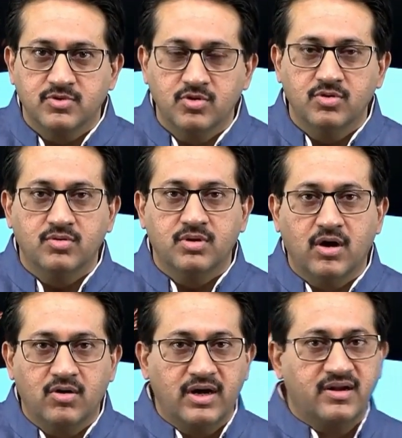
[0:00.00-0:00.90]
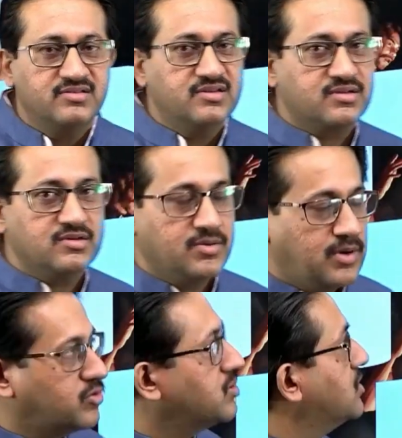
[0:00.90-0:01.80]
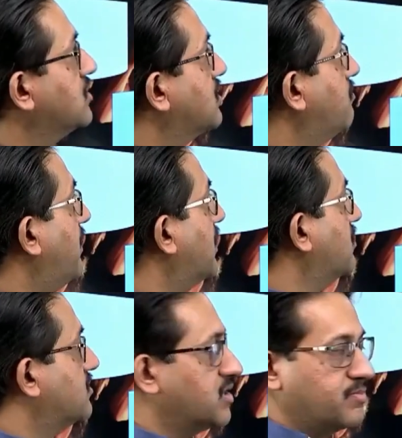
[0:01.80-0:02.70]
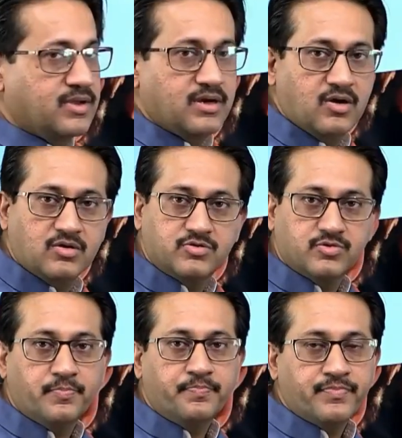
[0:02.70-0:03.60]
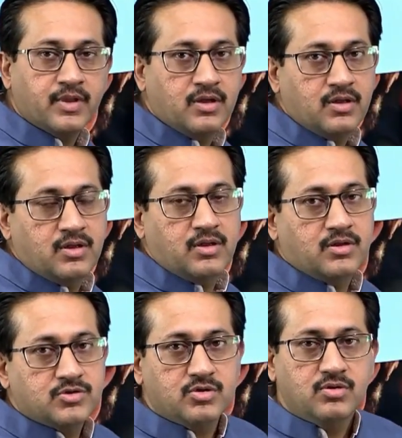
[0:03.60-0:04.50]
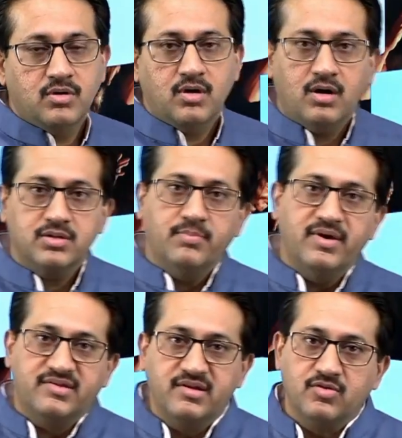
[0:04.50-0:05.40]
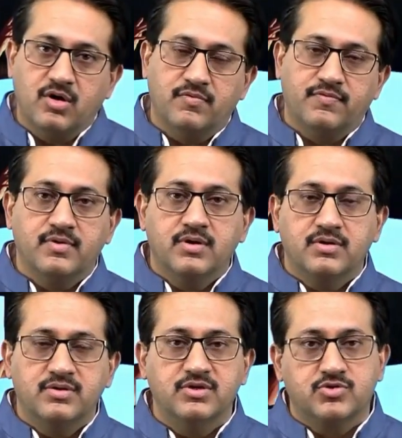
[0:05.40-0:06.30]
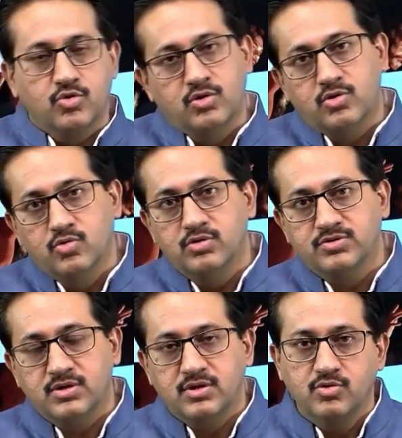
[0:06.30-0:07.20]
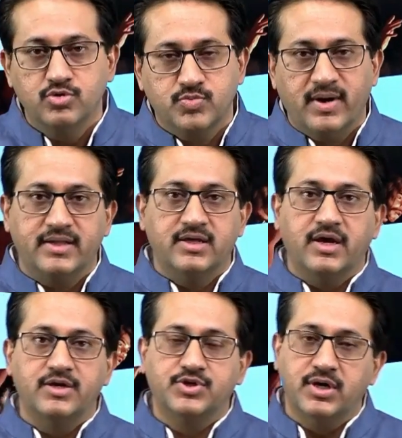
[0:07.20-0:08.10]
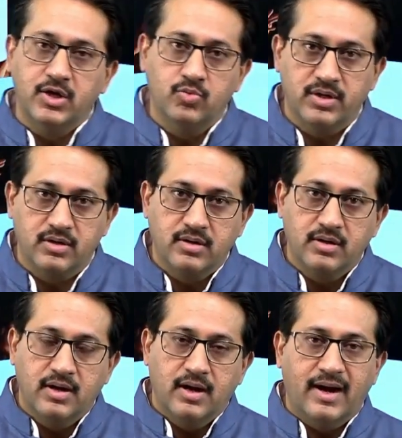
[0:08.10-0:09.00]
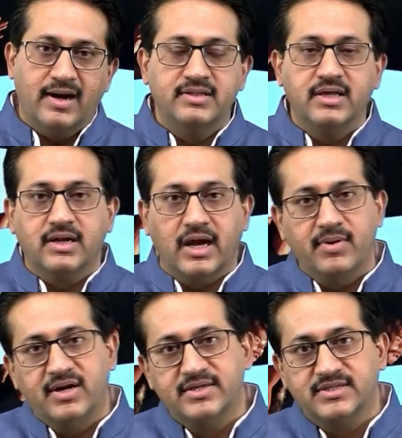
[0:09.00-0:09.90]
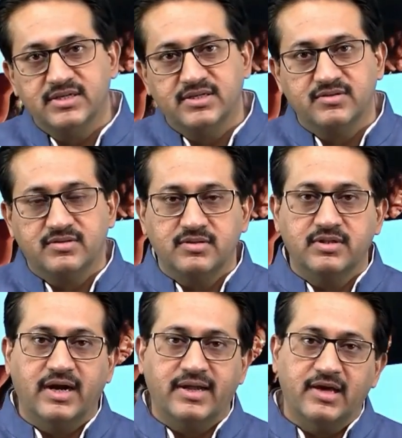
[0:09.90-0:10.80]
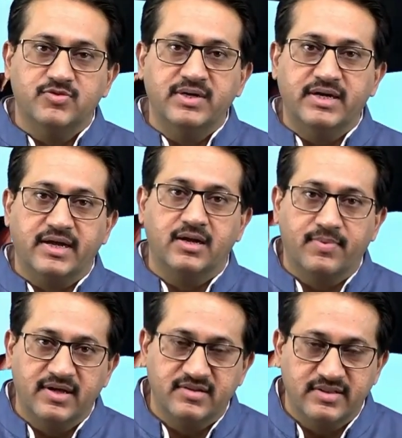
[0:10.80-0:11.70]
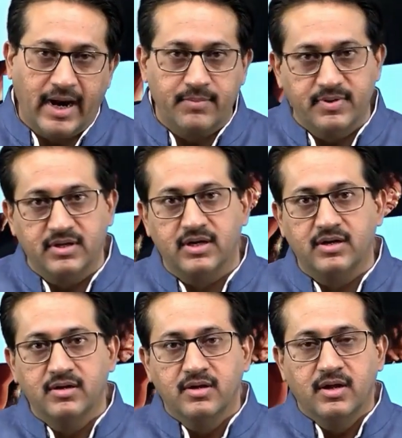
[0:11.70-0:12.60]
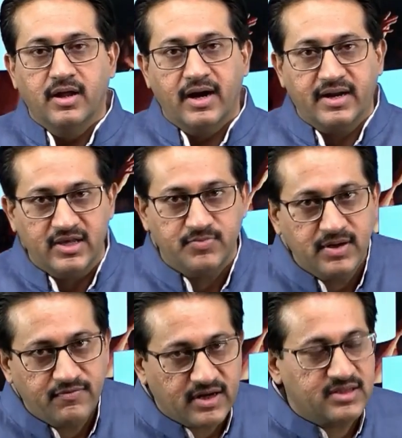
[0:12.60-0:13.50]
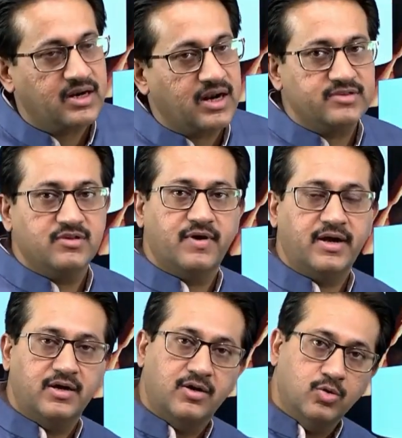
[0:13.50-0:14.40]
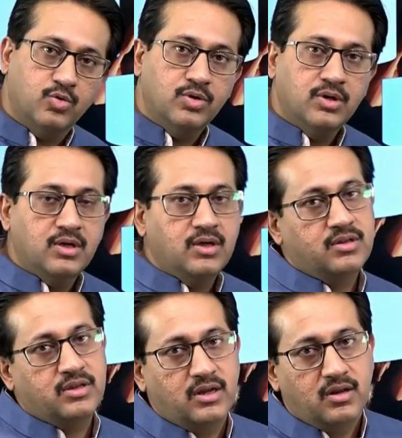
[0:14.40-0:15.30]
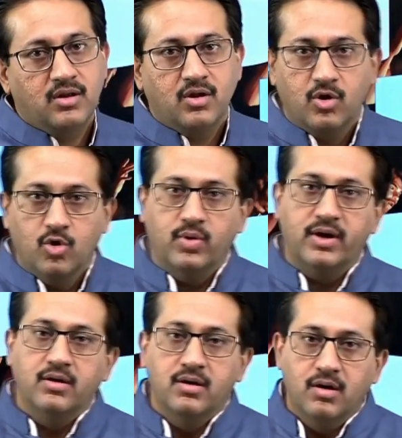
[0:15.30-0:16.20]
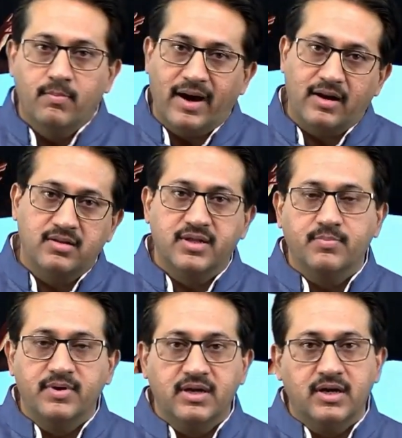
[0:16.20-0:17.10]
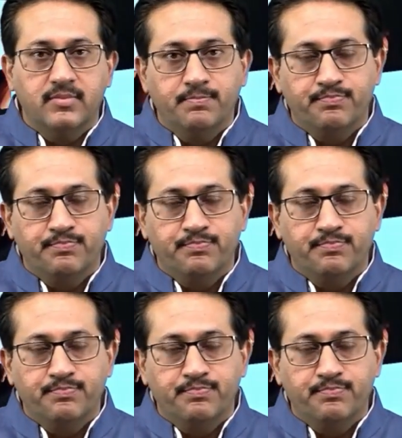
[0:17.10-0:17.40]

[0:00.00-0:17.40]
So now let us discuss about the Paleolithic period also. So on the basis of the stone tools used by the ancient human and the climatic changes that has been taken place in that period, it has been further classified into the lower Paleolithic period,